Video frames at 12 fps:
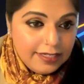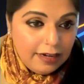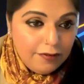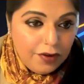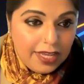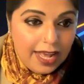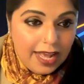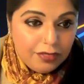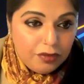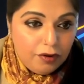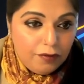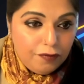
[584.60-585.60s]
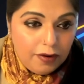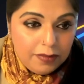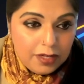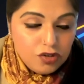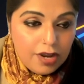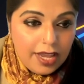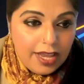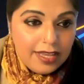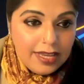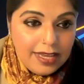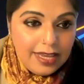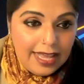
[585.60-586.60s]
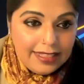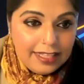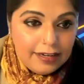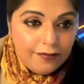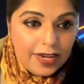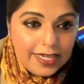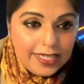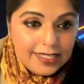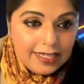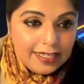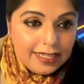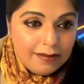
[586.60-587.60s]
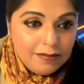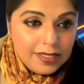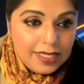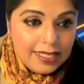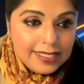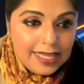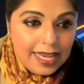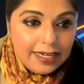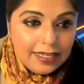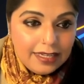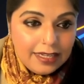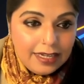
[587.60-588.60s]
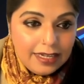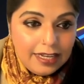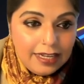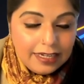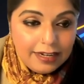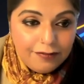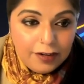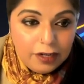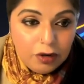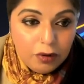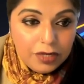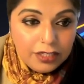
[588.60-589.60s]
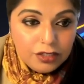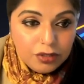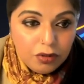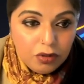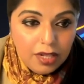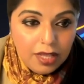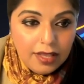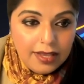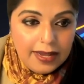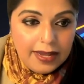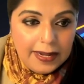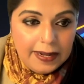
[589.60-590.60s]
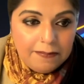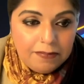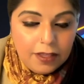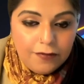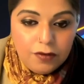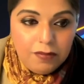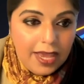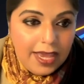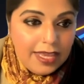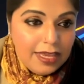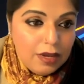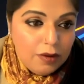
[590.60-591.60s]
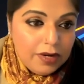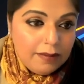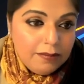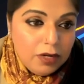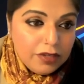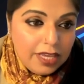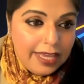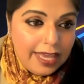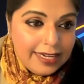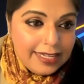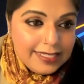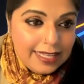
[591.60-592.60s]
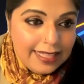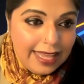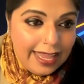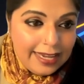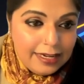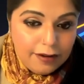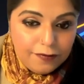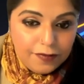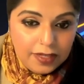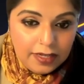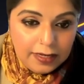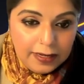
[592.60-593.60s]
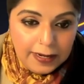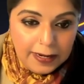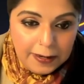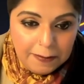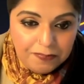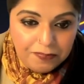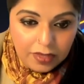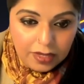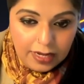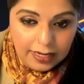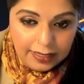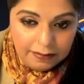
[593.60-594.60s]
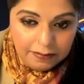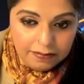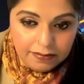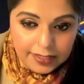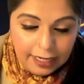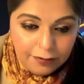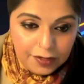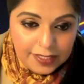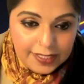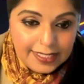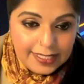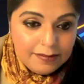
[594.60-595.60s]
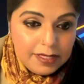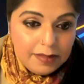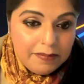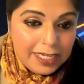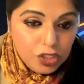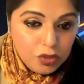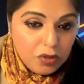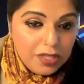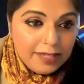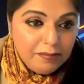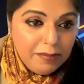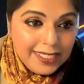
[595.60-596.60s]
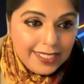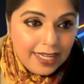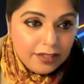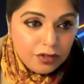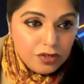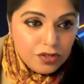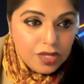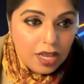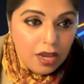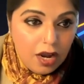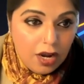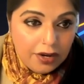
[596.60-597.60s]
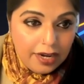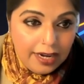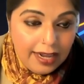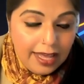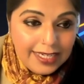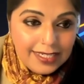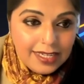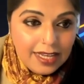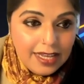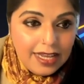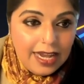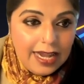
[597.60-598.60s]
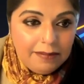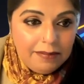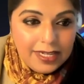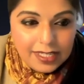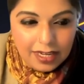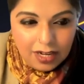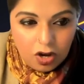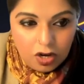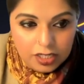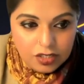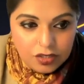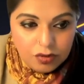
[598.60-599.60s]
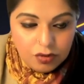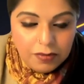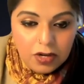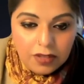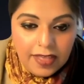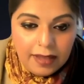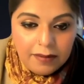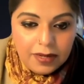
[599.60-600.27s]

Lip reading: delivery catheter from the tray and the device. It comes inside a kind of a loading tool, if you may. What I'm looking at is at the end of the delivery system to make sure that my tethers are aligned. And it's kind of hard to zoom in on